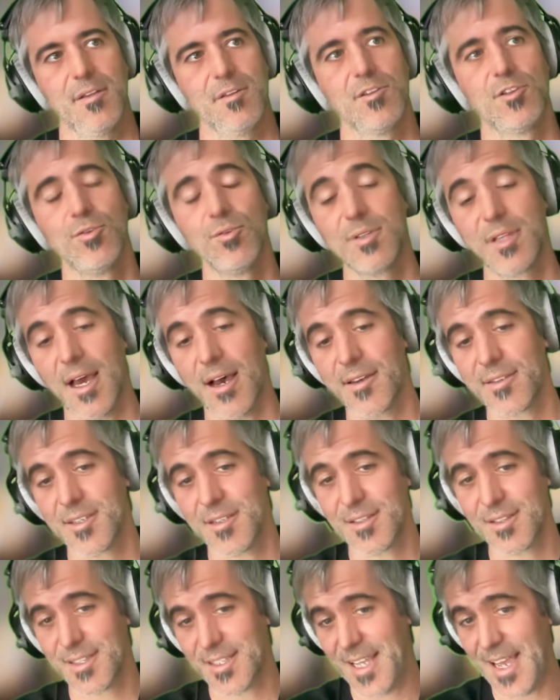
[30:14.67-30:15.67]

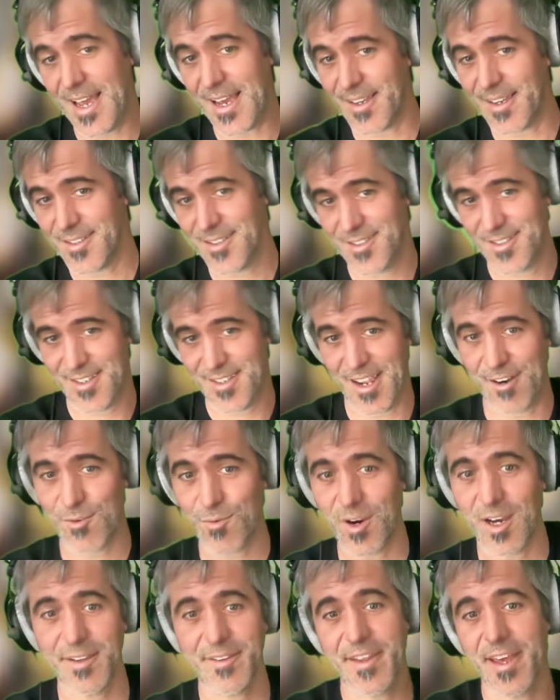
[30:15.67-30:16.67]
2000 tests and
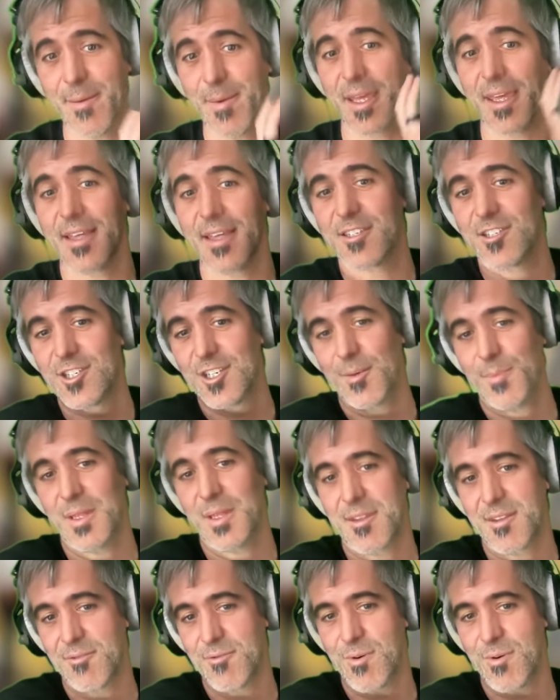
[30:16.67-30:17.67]
run them against
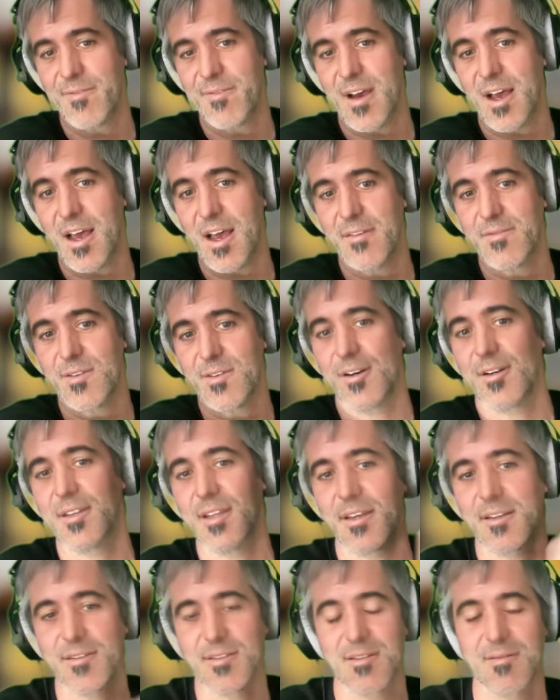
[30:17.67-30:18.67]
GPT-3.5, or it
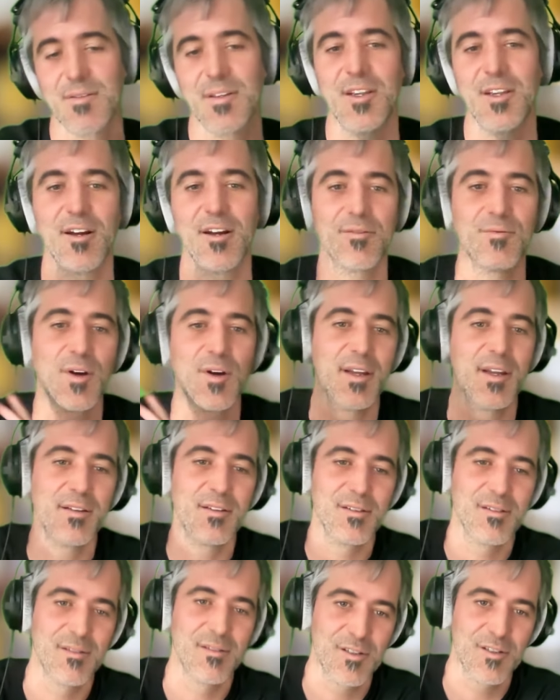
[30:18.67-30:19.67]
takes, you know, run
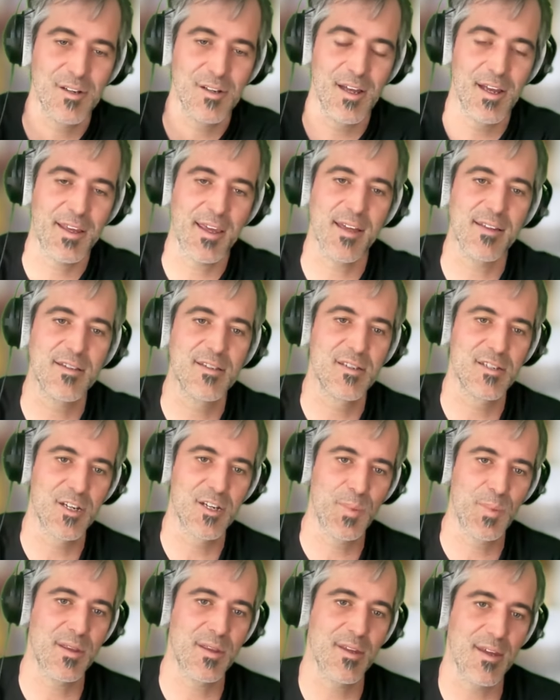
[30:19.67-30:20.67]
them g- against
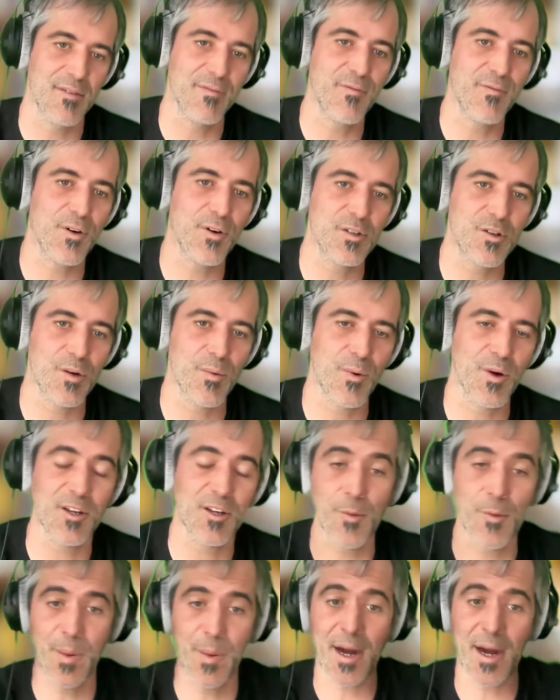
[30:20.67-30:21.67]
GPT-4 Turbo and
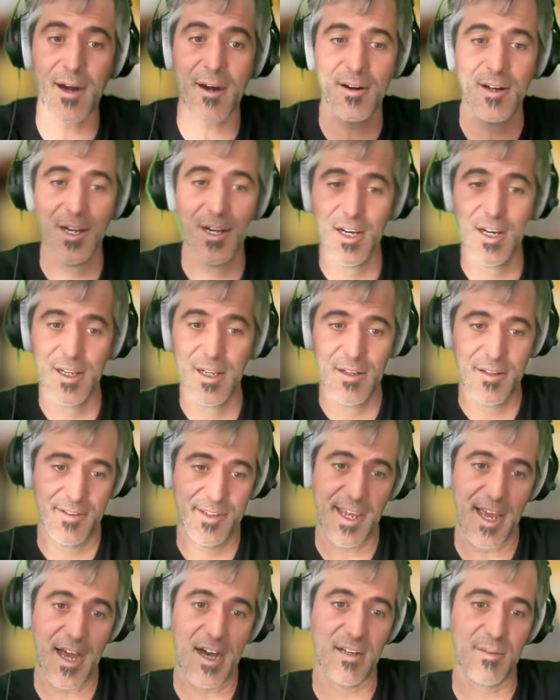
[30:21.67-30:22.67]
compare
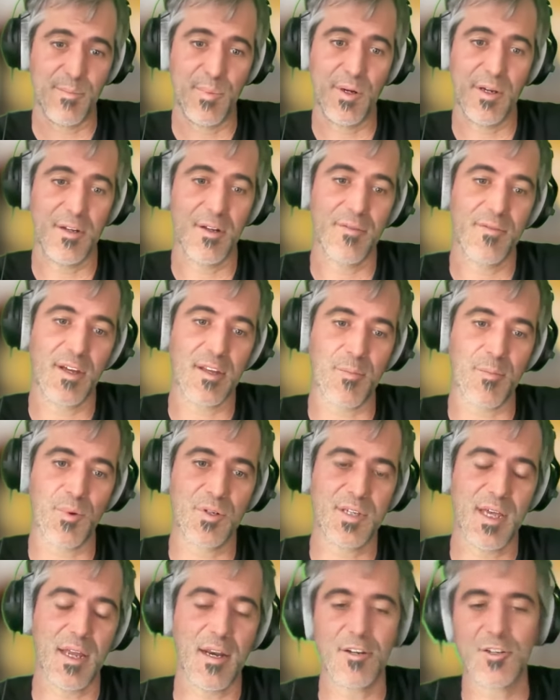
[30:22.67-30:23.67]
the output of like the
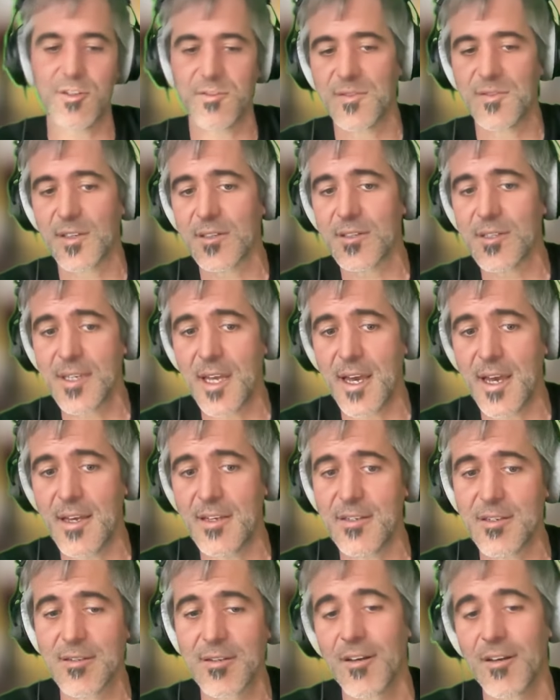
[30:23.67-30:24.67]
percentage of
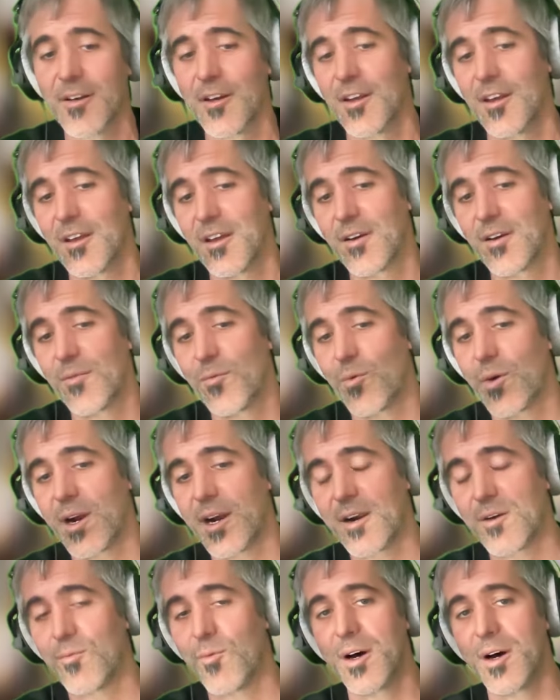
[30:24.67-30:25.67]
success,
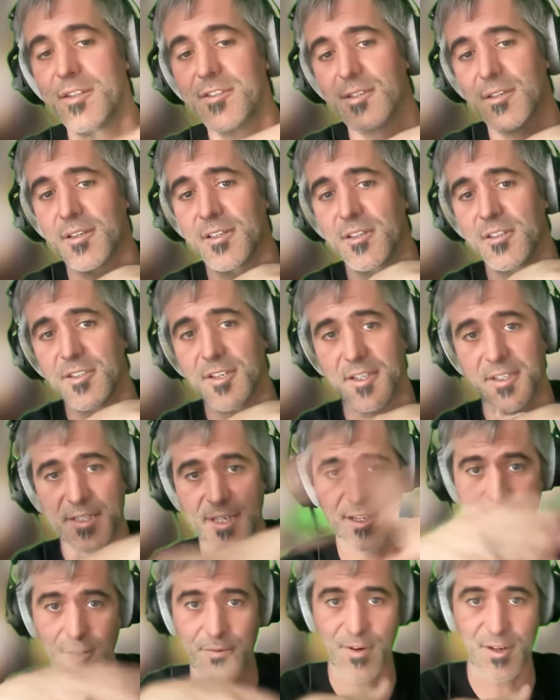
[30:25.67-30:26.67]
where one
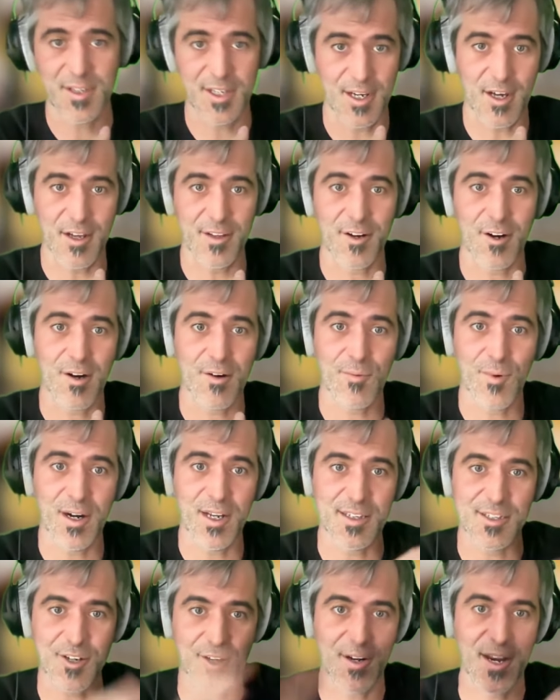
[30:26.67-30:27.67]
succeed over the other, what
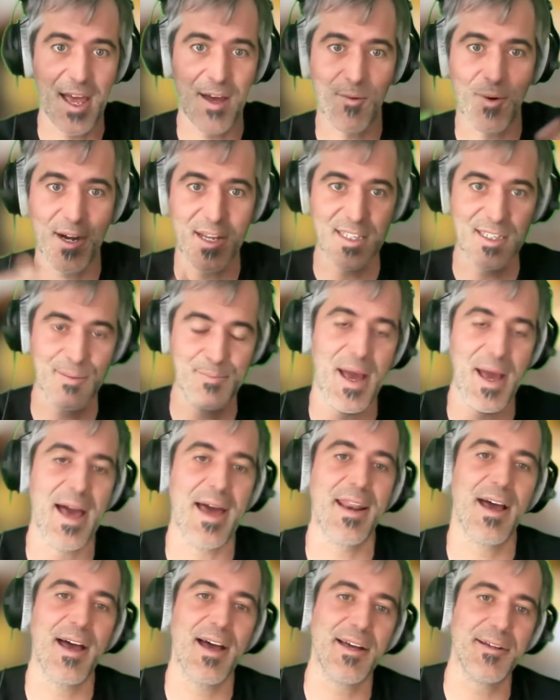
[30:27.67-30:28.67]
it's good at, what it's
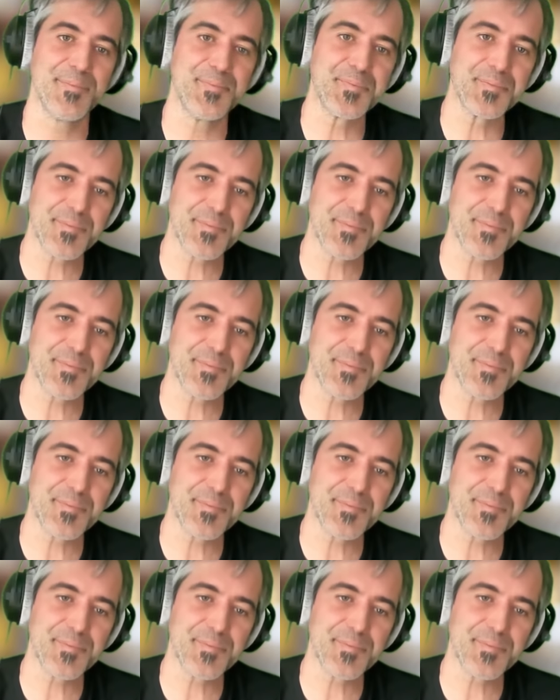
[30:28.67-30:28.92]
bad at,